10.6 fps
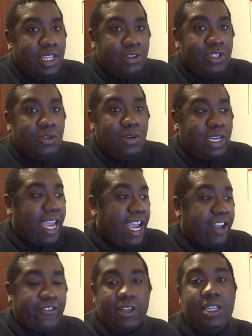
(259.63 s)
there's no
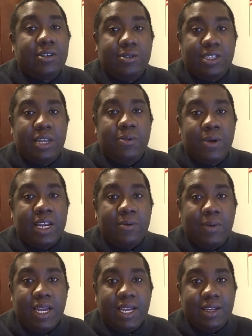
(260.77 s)
cash for clunkers anymore
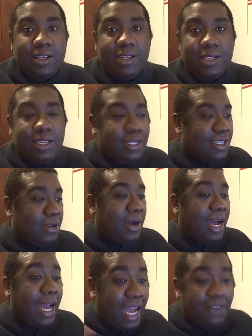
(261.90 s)
anyway.
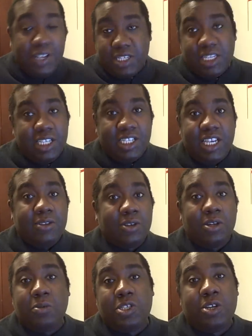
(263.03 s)
So obviously, the sales
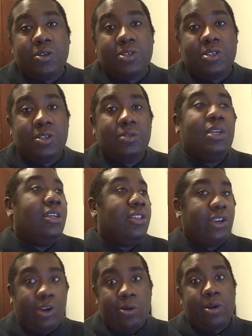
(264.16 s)
are going to return to the,
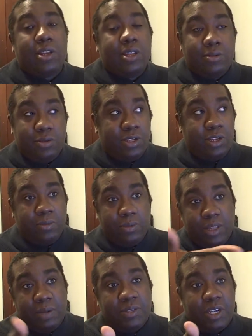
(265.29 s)
the current to the
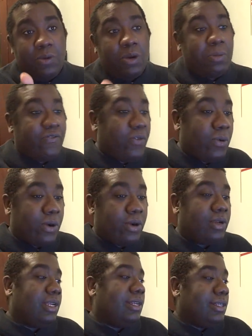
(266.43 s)
levels they were
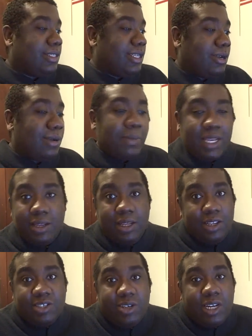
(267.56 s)
before. So I mean,
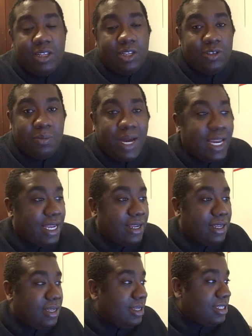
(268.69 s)
they're still going to lose money,
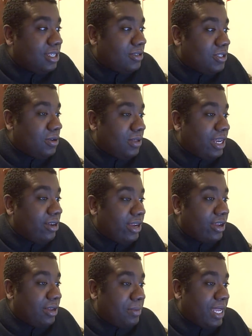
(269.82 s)
so sooner or later,
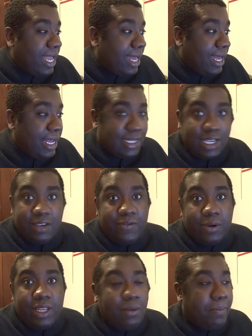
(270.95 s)
they're going to be asking
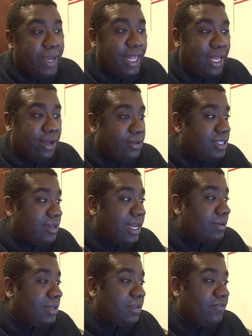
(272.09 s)
for another bailout. So
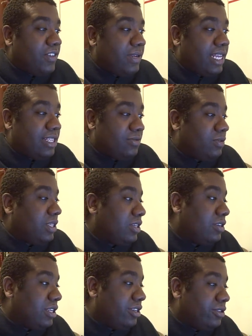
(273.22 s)
I don't really view that as
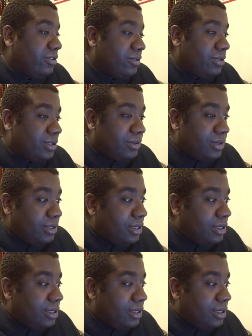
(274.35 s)
really good news.